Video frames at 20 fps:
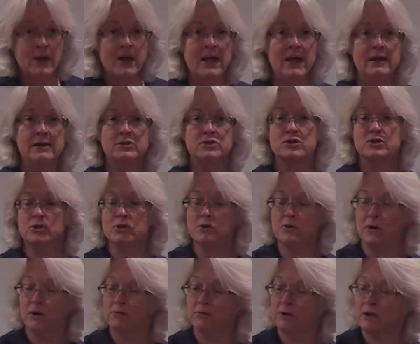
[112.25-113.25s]
page
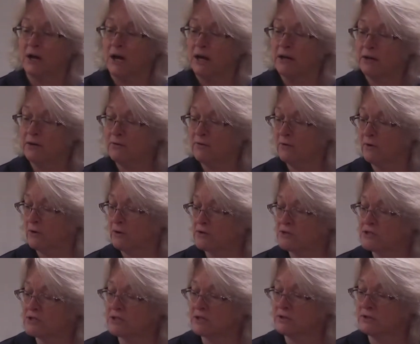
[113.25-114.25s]
294 in
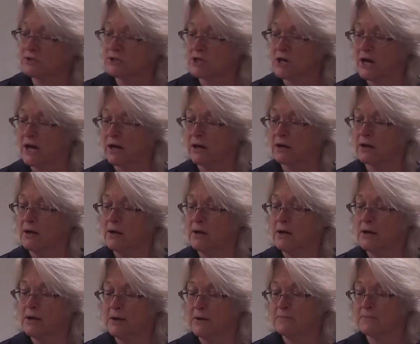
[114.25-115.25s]
Skill Check,
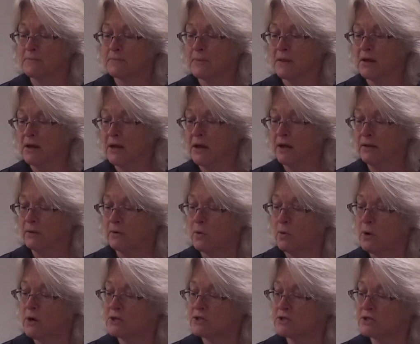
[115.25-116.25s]
and the
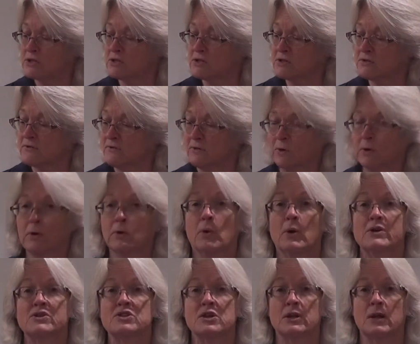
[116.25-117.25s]
questions for
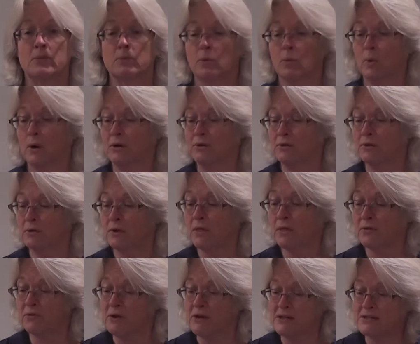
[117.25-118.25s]
question number one, two,
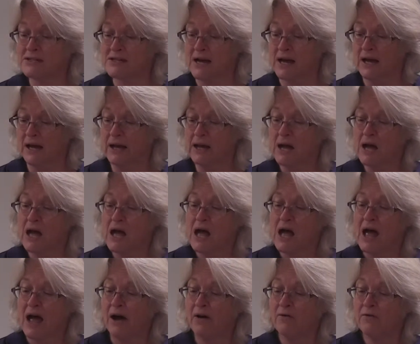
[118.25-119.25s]
and three say,
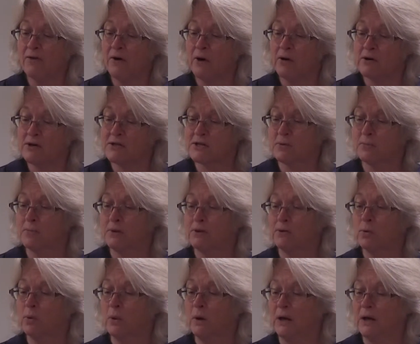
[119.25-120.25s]
how far is it
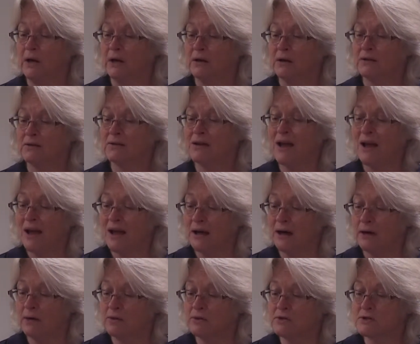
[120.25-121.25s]
between
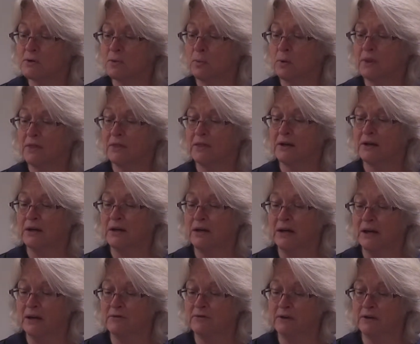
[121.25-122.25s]
towns with the
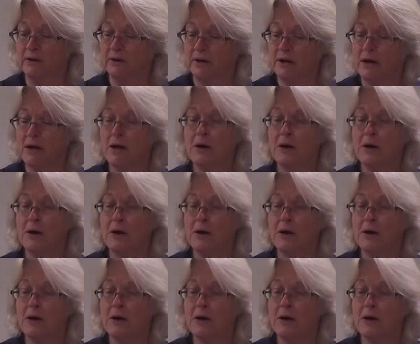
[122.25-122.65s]
given